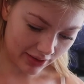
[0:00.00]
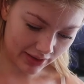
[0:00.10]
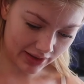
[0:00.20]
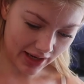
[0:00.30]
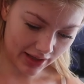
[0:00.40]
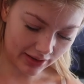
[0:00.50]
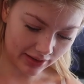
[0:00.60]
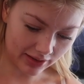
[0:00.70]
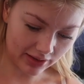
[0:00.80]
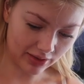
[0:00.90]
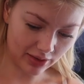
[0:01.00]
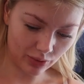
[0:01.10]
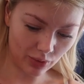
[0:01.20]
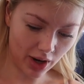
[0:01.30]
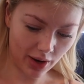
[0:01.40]
too intense to
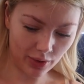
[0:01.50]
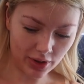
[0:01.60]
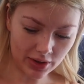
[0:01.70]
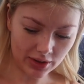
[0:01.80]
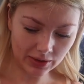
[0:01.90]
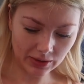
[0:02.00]
what I want.